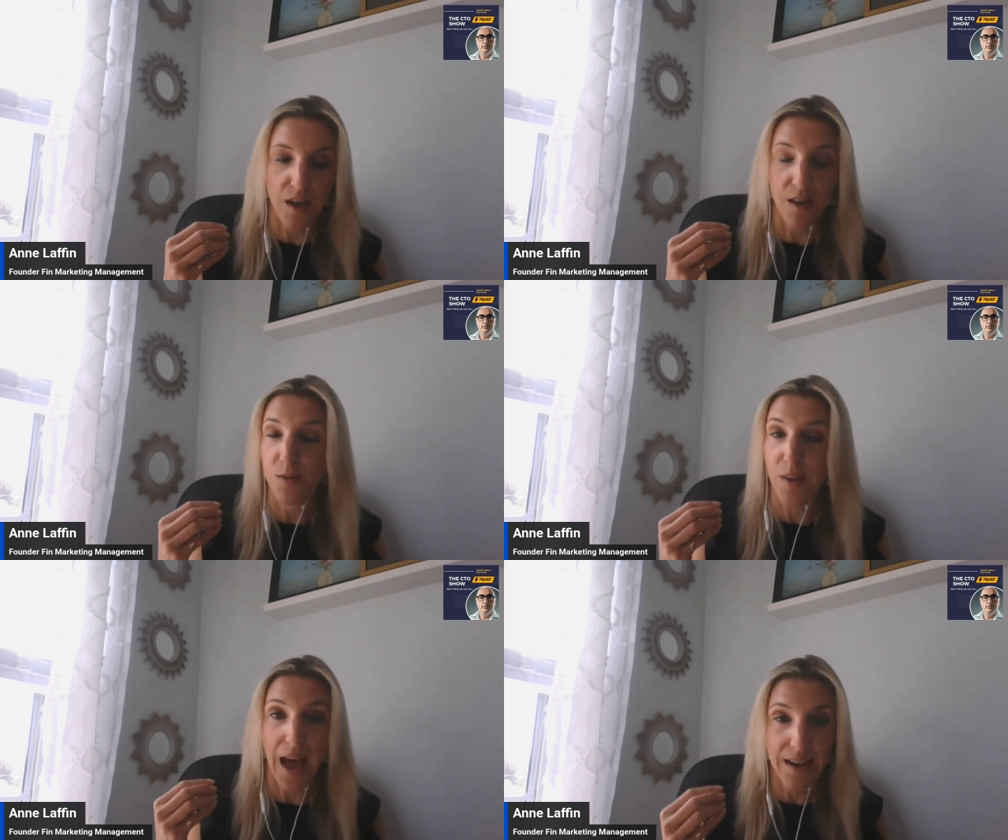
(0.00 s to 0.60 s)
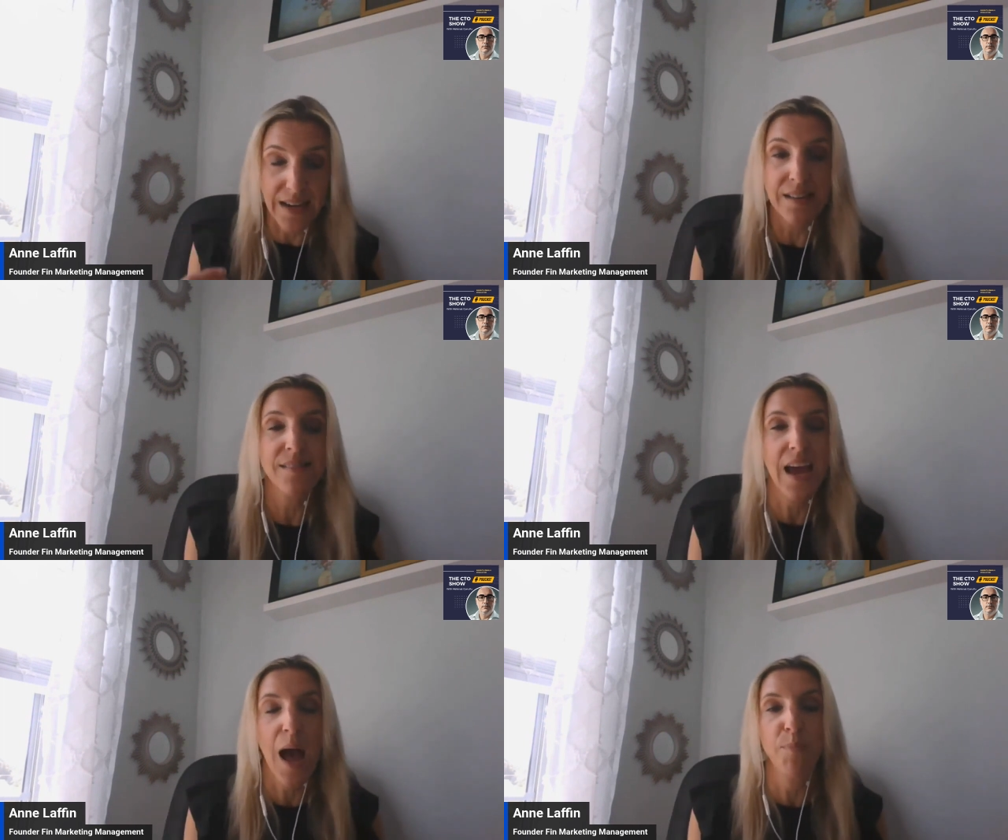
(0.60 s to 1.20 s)
is
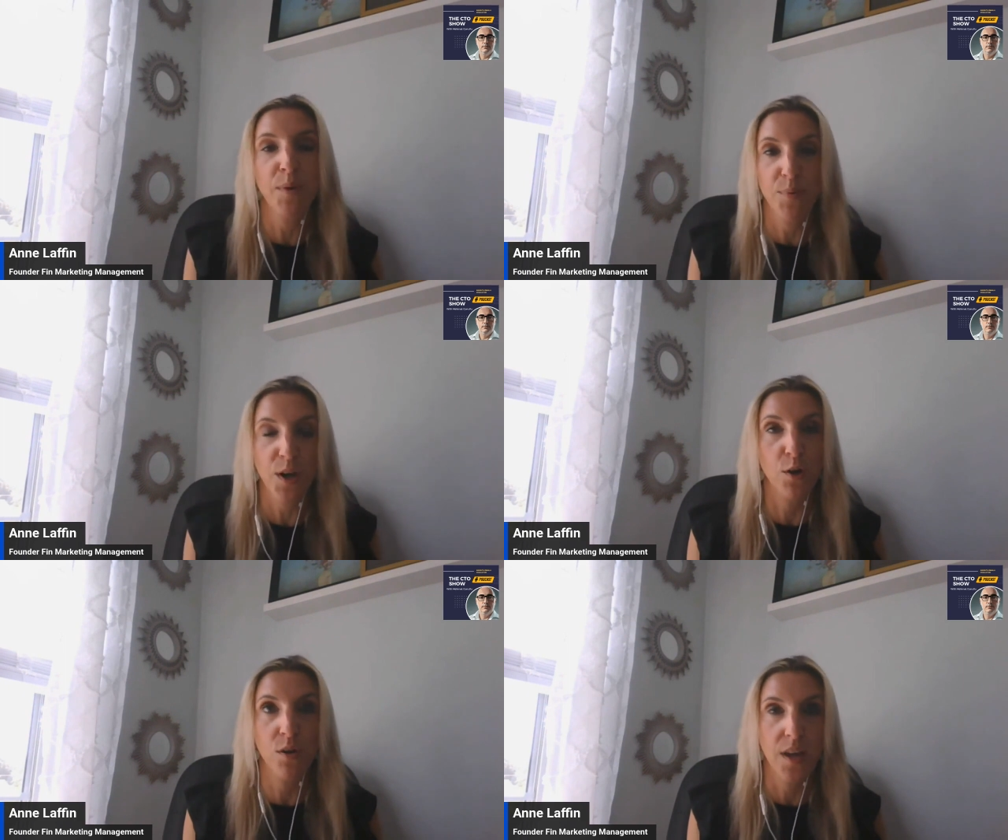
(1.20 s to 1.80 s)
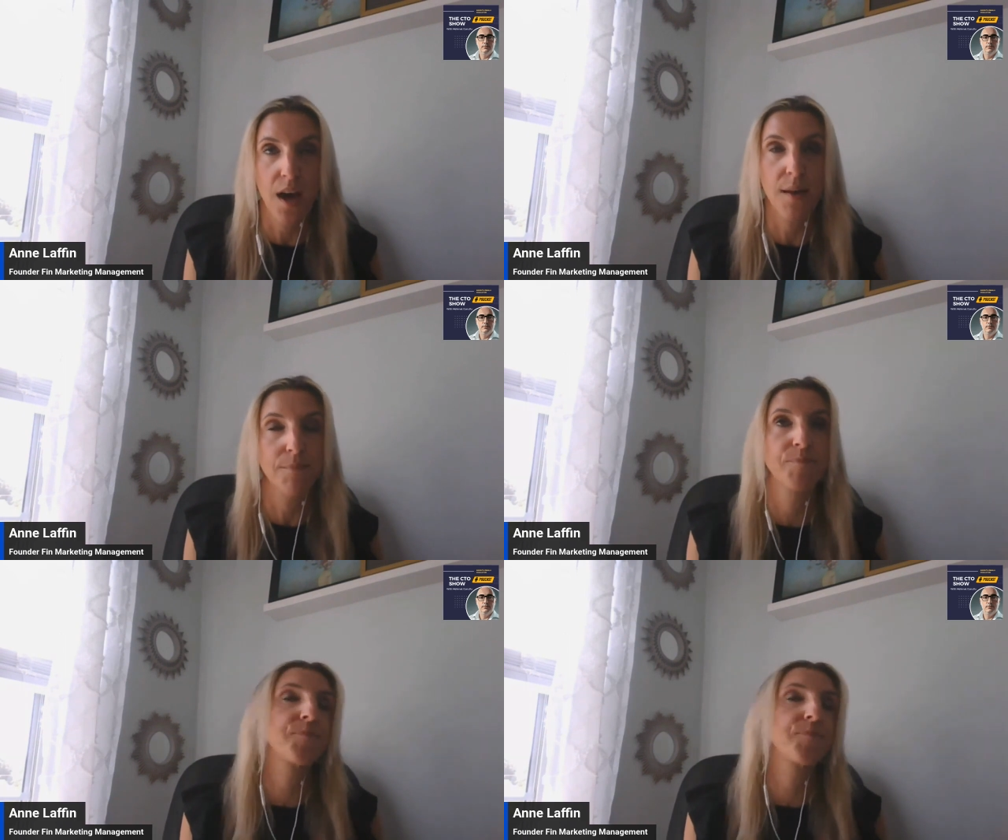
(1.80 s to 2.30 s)
needs to happen pretty early on